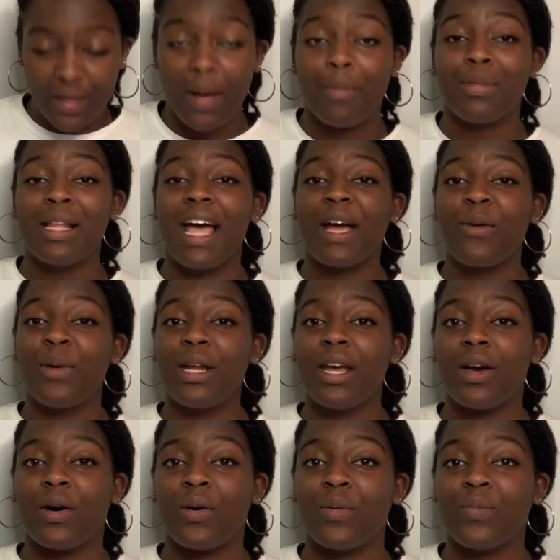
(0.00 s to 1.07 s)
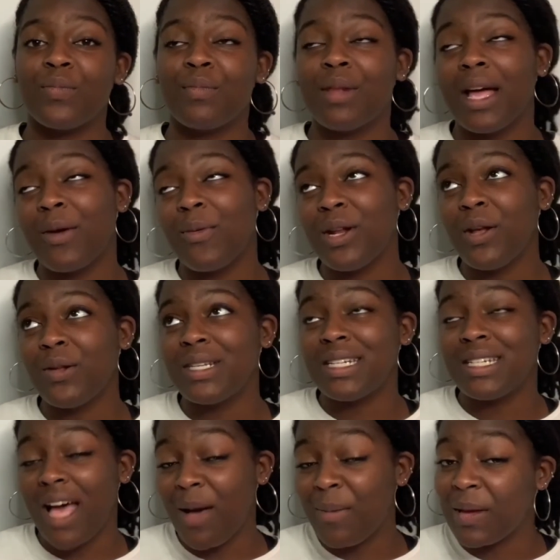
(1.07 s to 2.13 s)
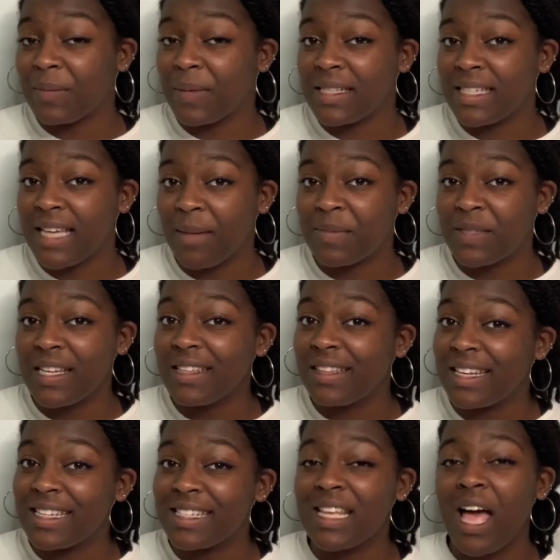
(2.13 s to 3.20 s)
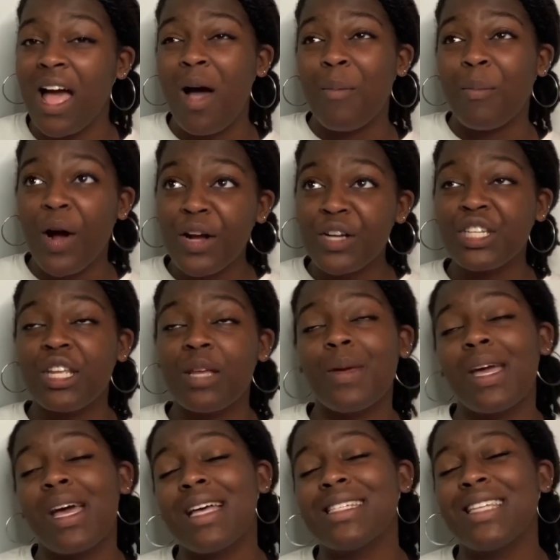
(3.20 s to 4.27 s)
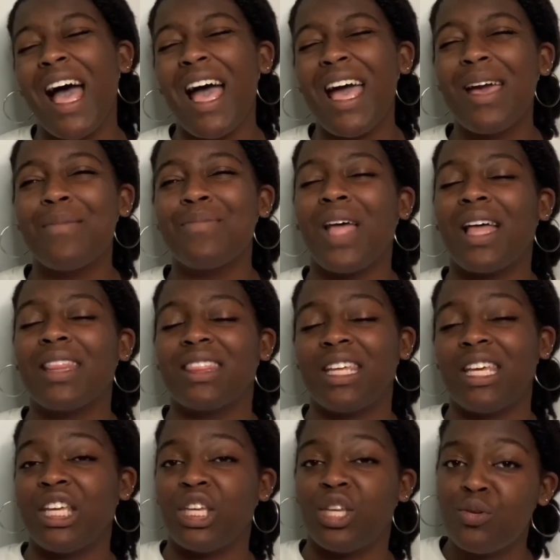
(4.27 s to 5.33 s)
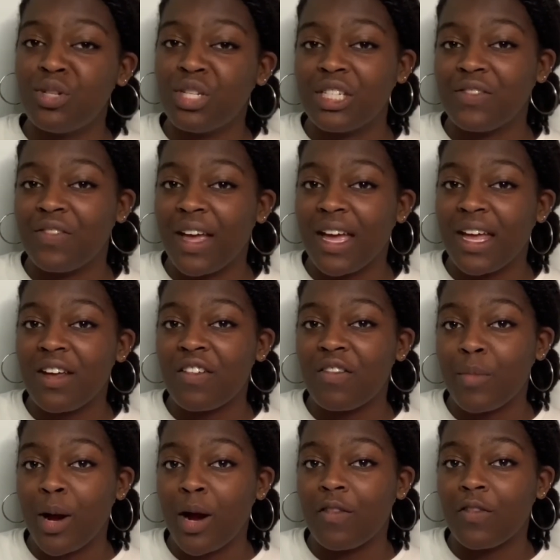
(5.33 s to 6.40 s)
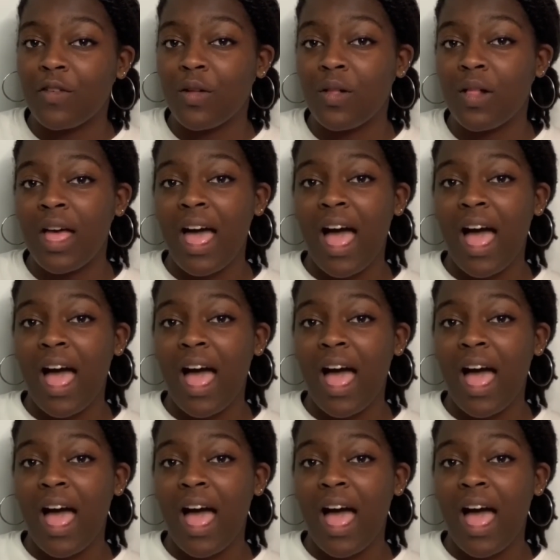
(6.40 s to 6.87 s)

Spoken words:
Black Widow. Black Widow did not make my top 10 list, partially because I am not the hugest fan of Marvel.